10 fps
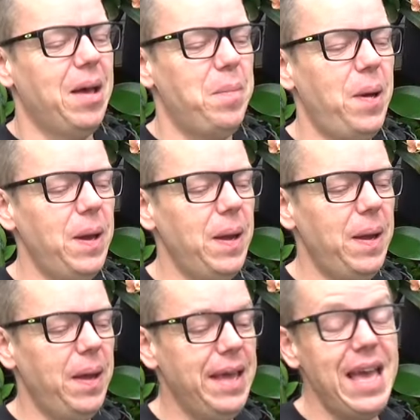But
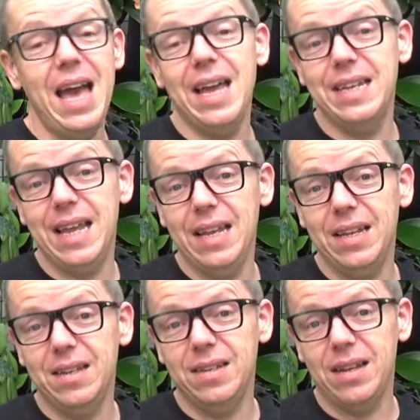uh, yeah, and
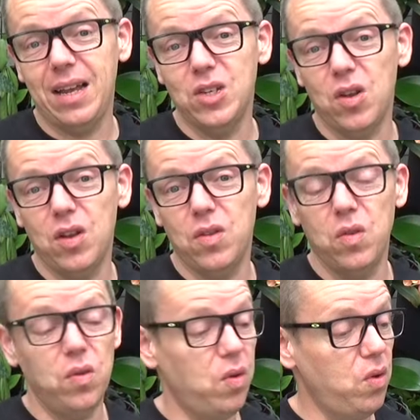then I started
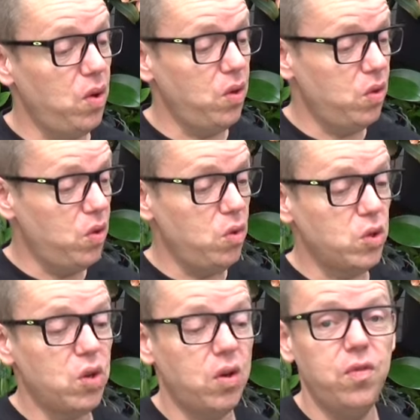to to use
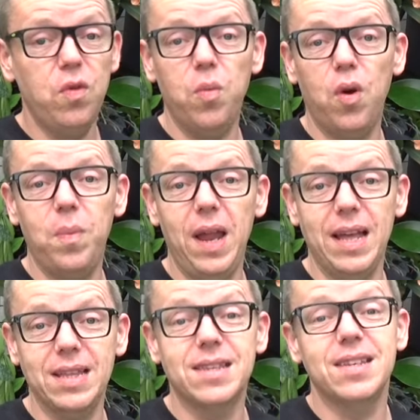it on a few more
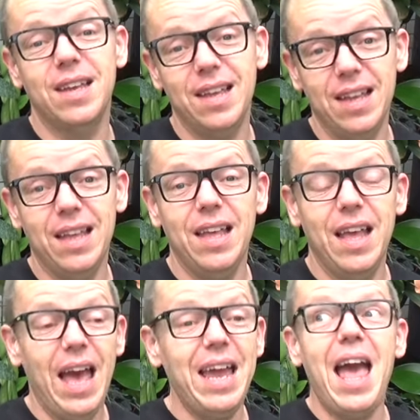plants,
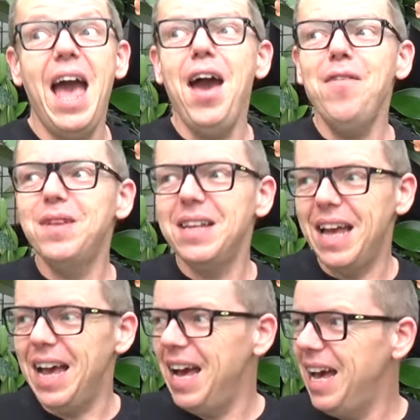and after
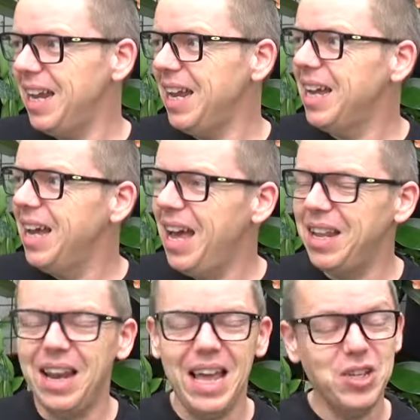that,
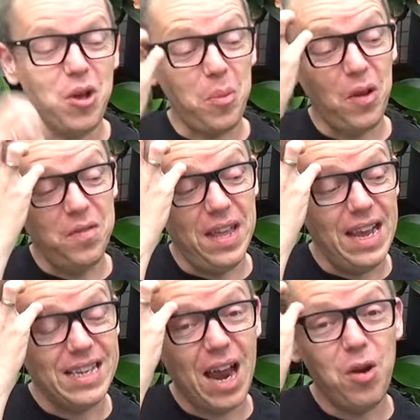the last couple of
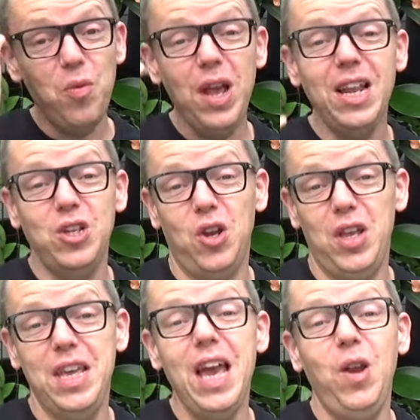days, I really saw the
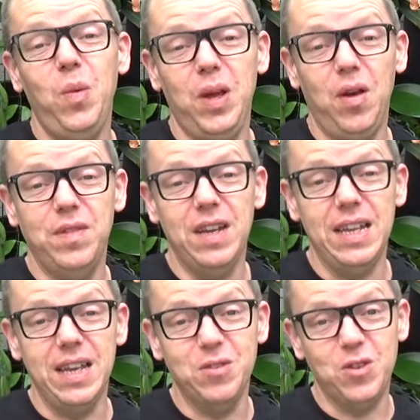yellowing of the
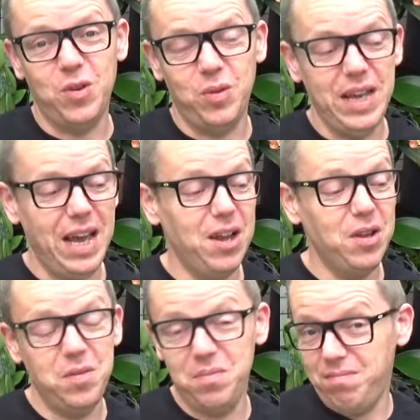leaves. So yeah,
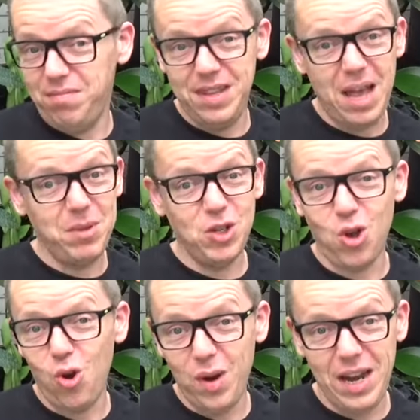damage
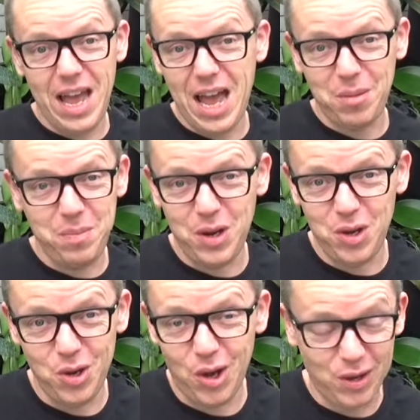already had been
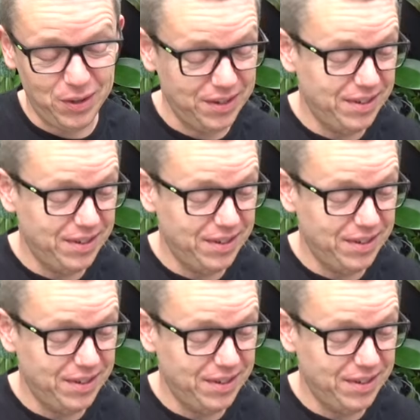done.